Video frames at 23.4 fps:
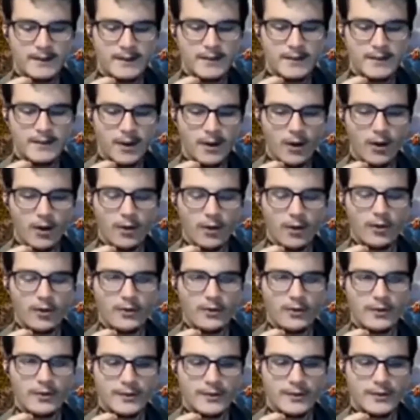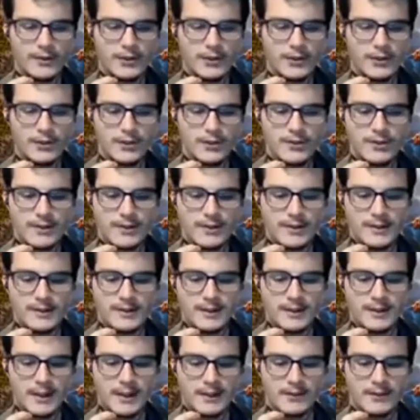all the teachers and things like
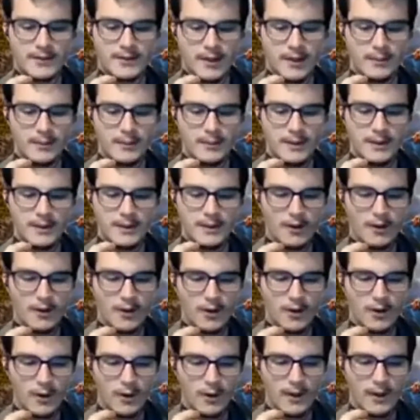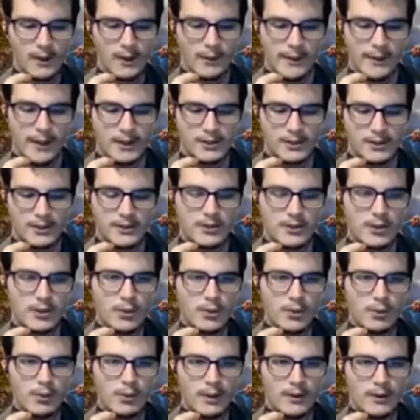that taught me, or I would actually go
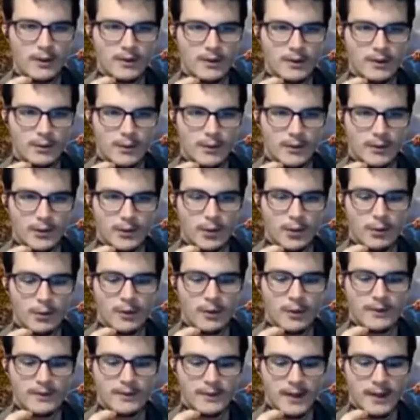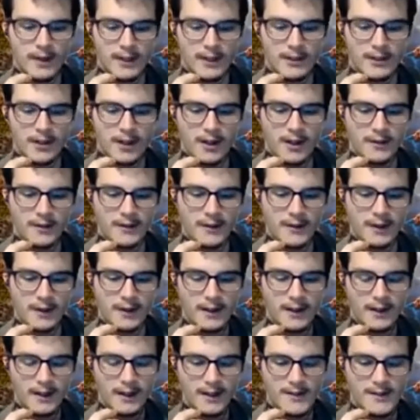where no one had gone
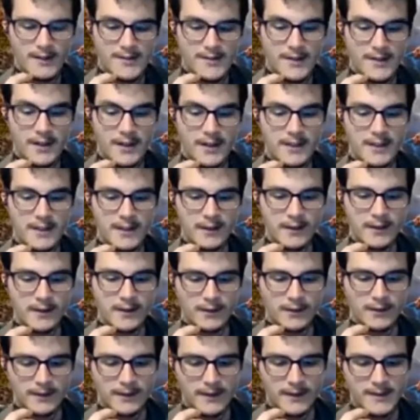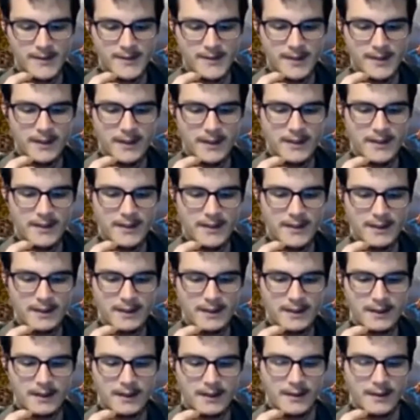and study the unknown and study
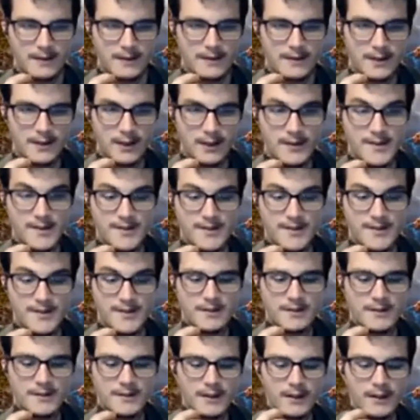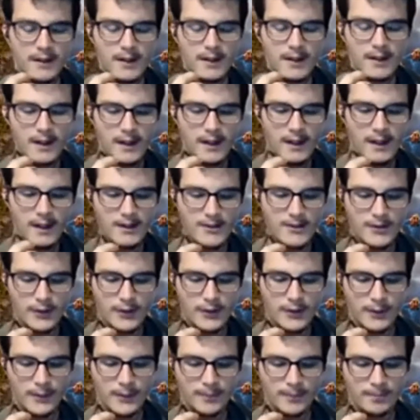the unseen. And
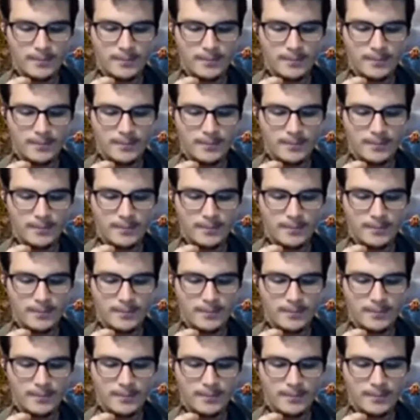so